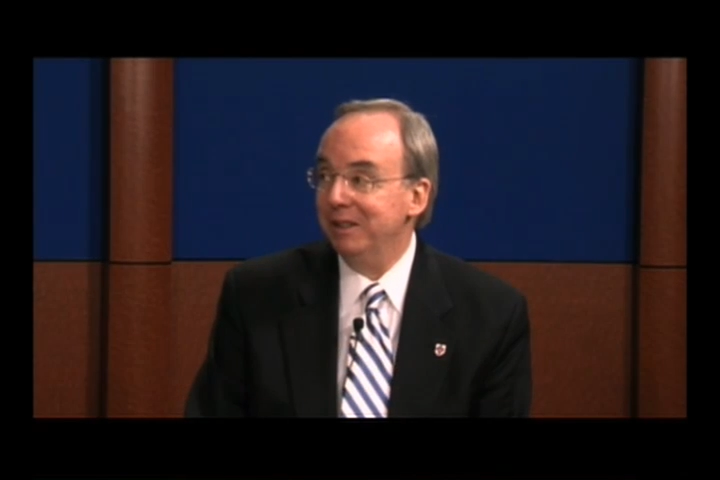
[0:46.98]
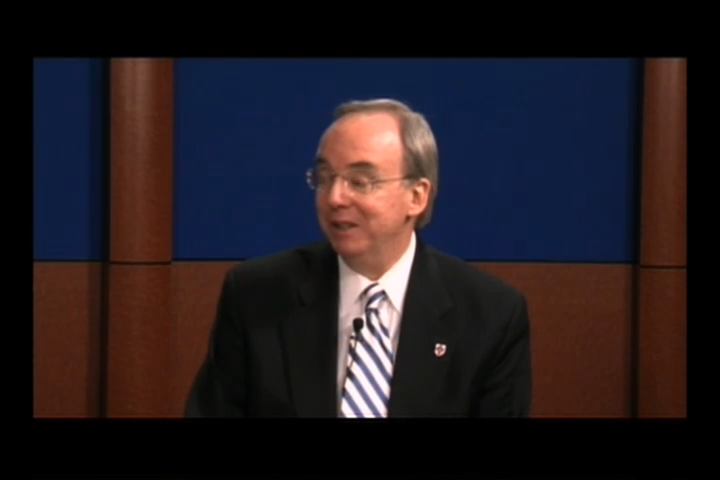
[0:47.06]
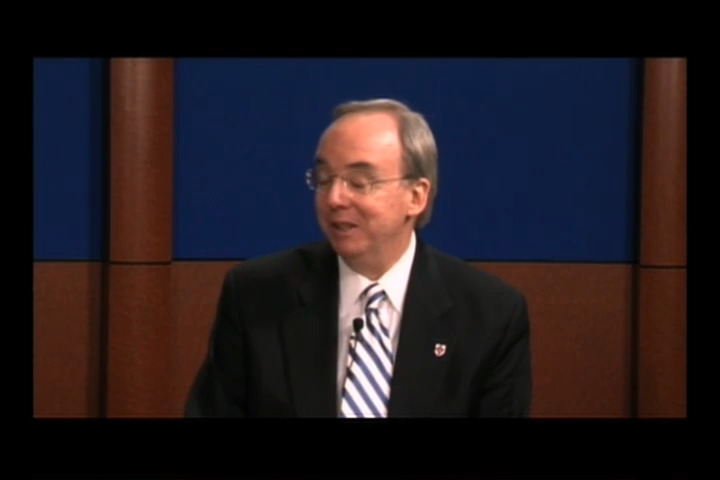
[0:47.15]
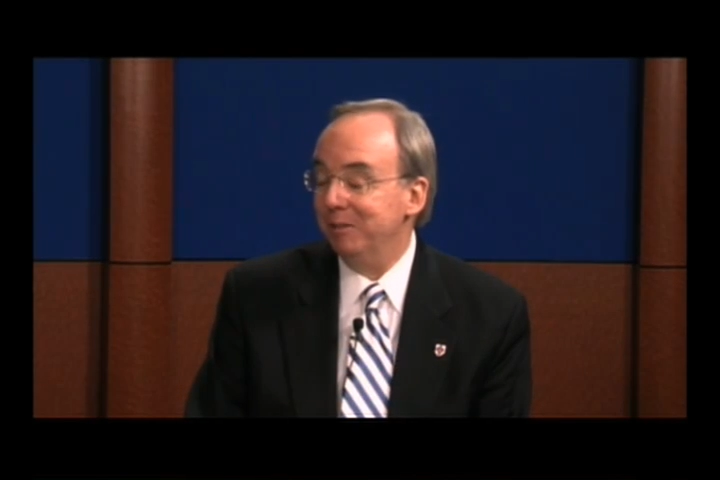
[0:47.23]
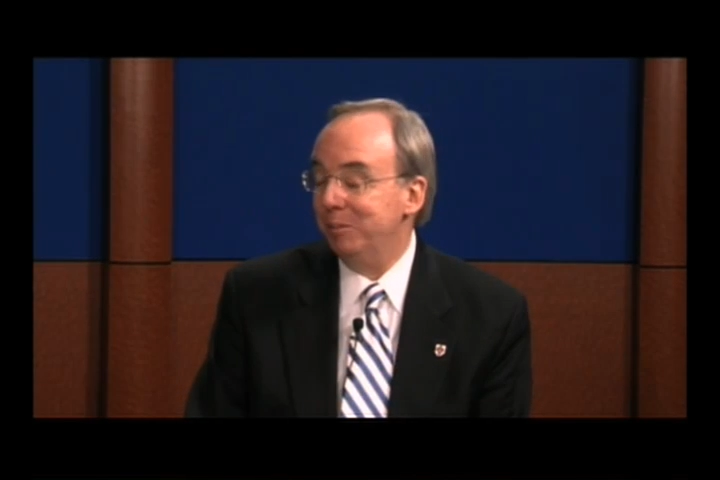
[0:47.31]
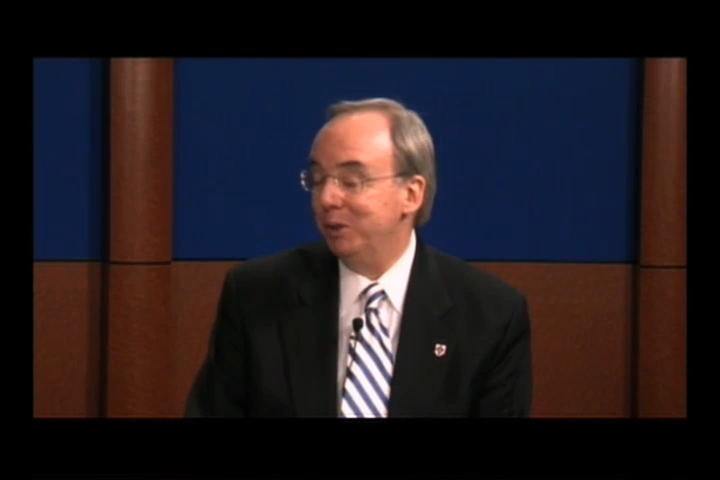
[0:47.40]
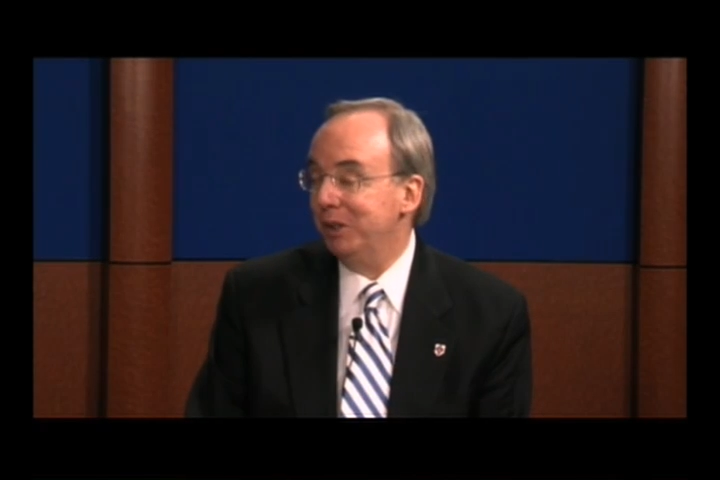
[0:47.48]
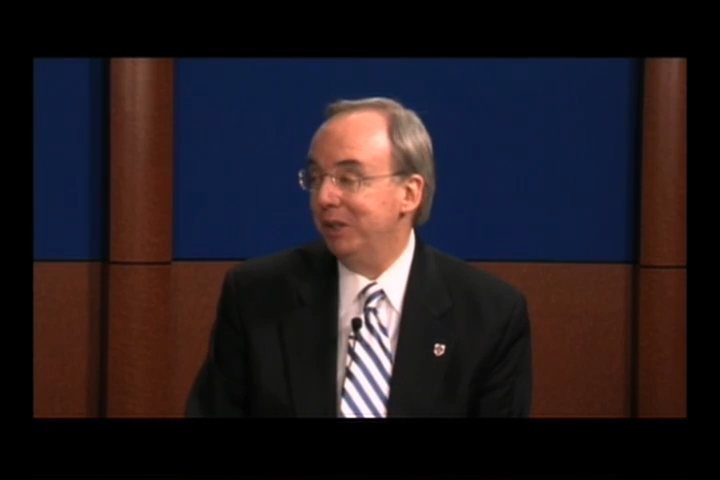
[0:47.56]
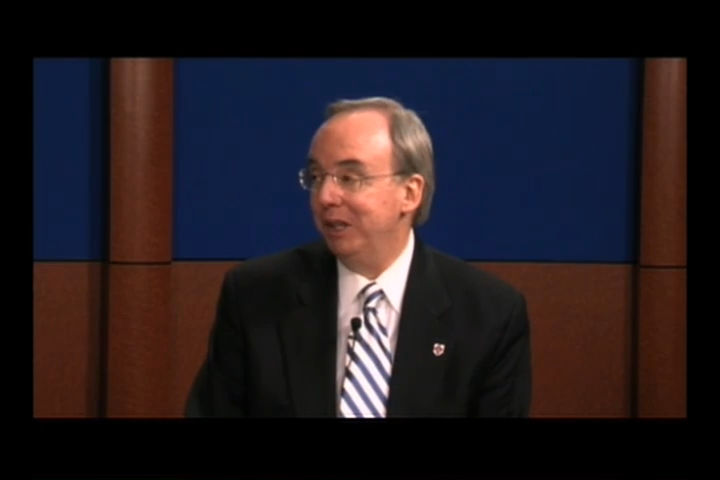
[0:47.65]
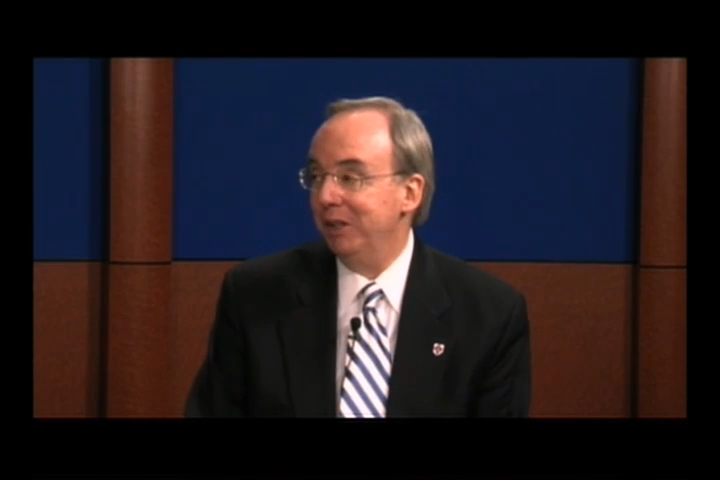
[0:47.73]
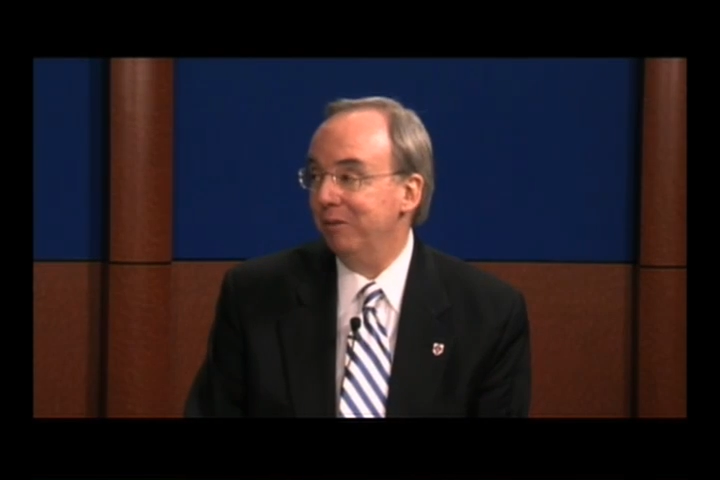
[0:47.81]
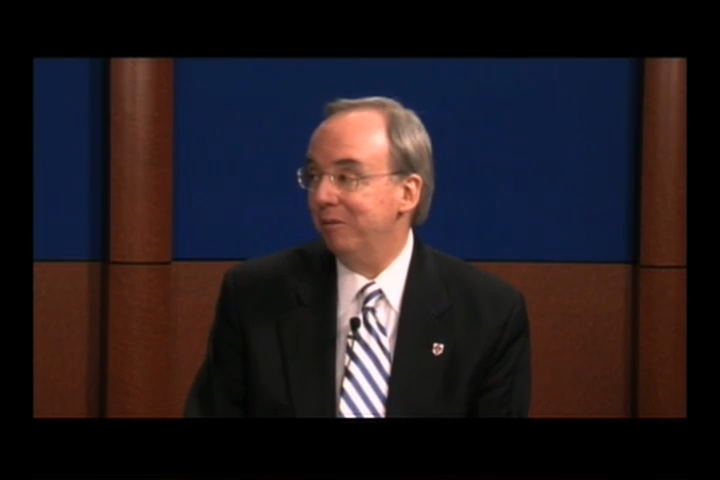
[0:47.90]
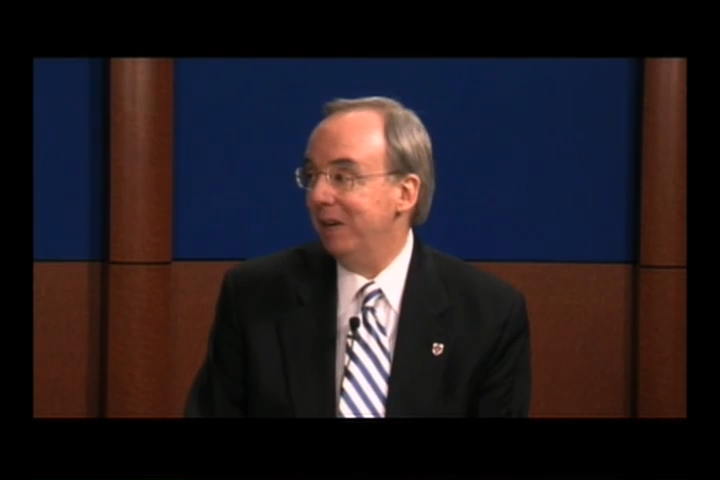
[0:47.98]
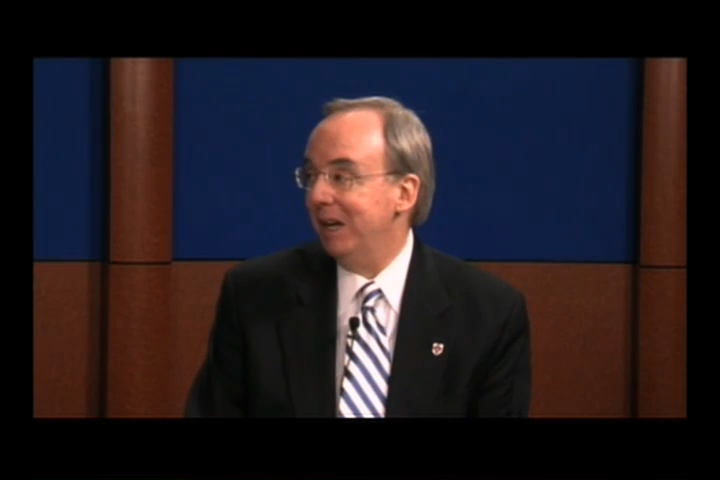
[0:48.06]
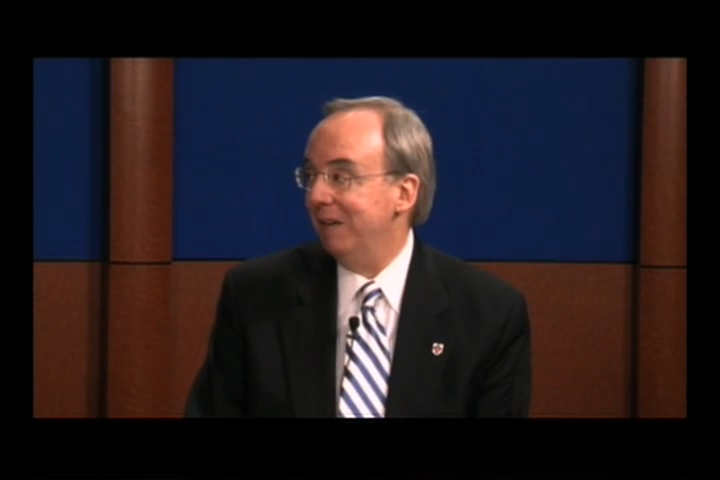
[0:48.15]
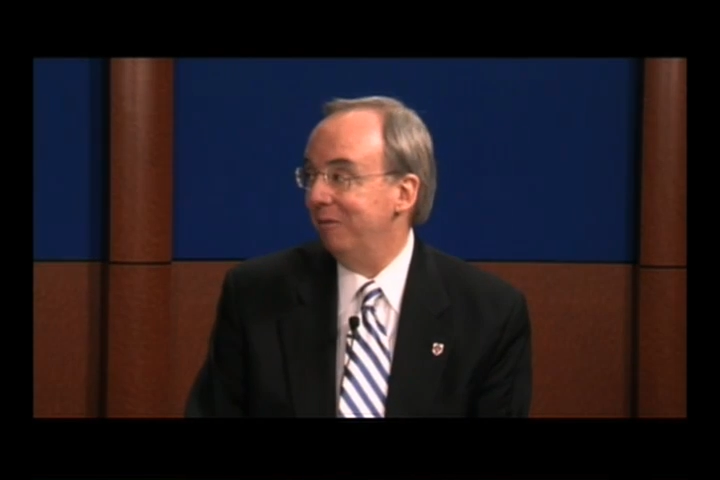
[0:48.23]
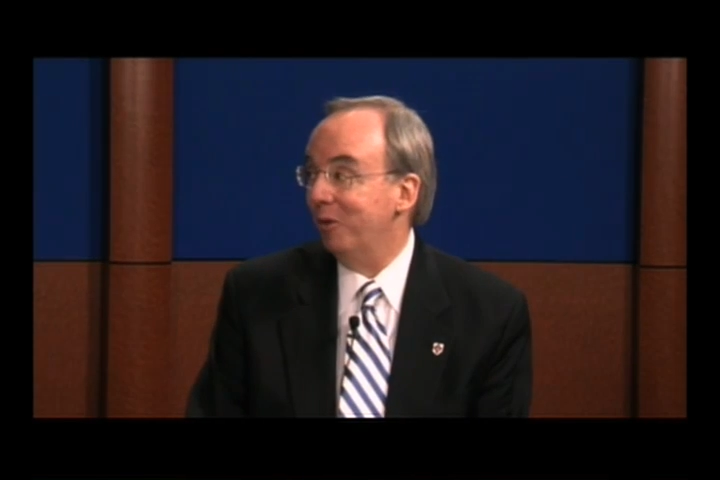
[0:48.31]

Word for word: uh, put together five